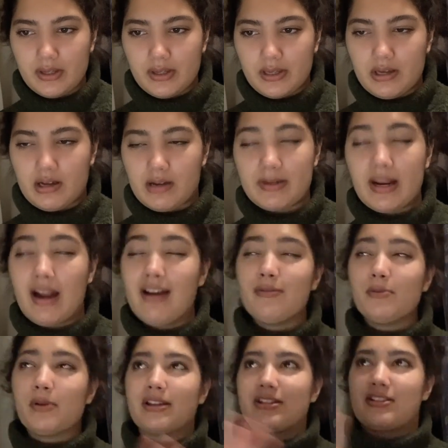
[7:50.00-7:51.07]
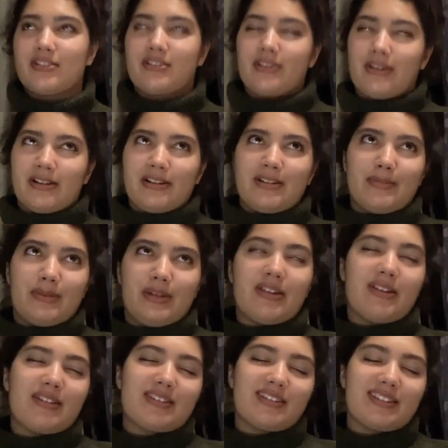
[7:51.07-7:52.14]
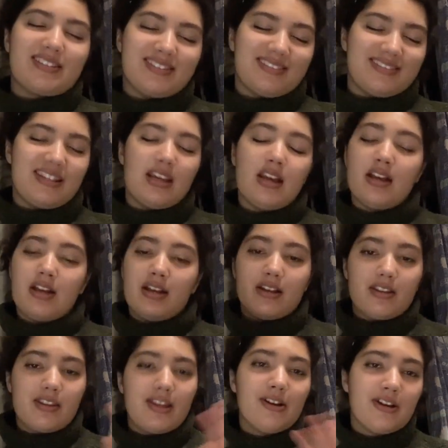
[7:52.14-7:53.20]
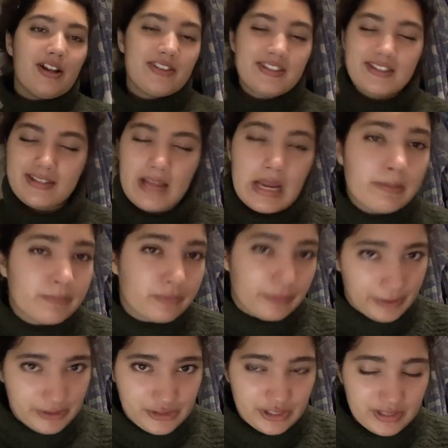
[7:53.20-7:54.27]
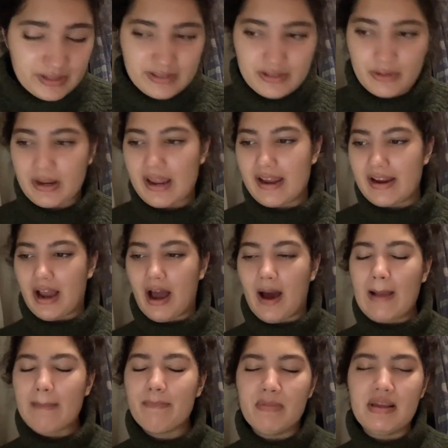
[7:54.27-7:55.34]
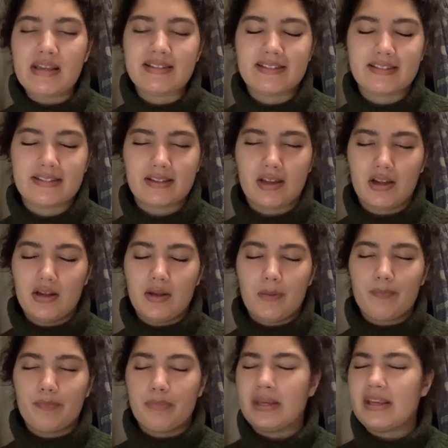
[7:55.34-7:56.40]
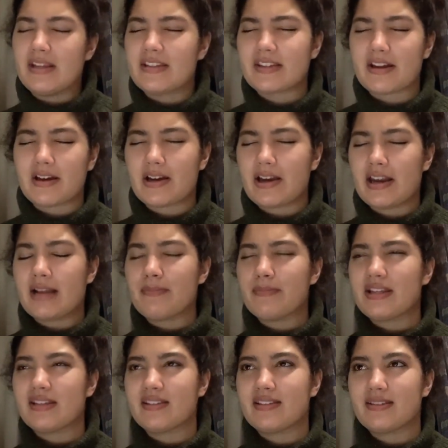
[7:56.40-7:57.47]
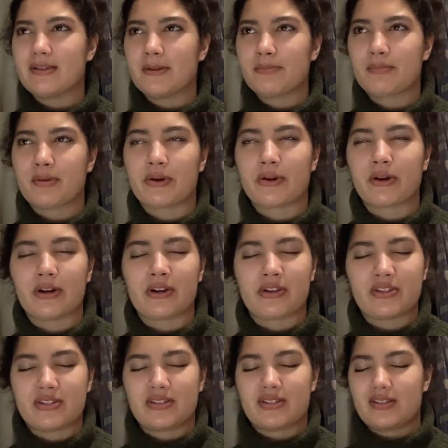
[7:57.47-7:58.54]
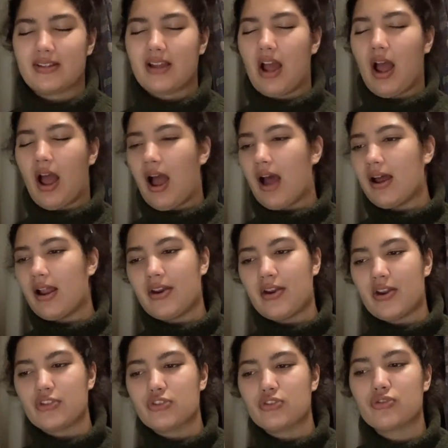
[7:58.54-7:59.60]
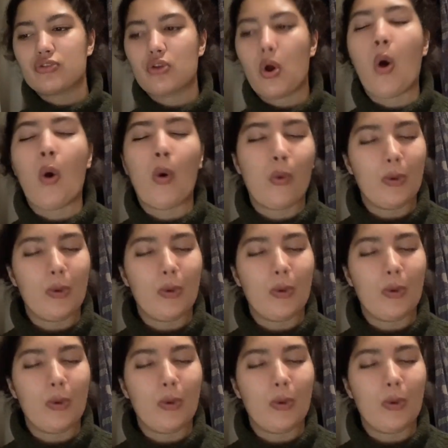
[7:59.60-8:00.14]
And I don't even want to get started because they are not the same versions, okay? I miss pizza and I miss burgers so